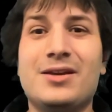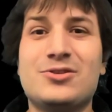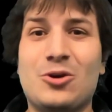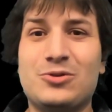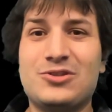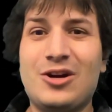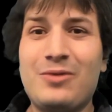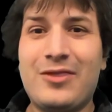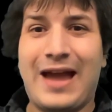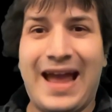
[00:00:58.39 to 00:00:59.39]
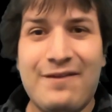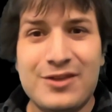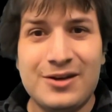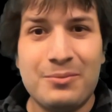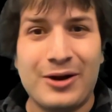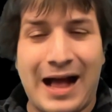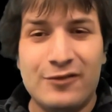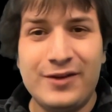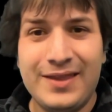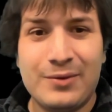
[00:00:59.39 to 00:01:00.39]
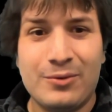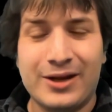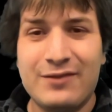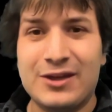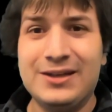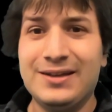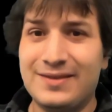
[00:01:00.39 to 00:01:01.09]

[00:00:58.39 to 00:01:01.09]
So to start with, I have the number alpha that we were given,